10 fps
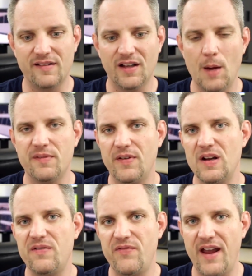It comes
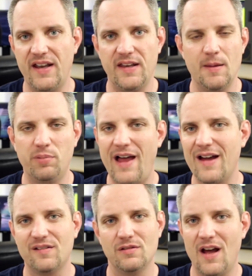very faded. The
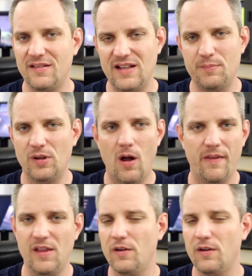blacks are not deep at all. They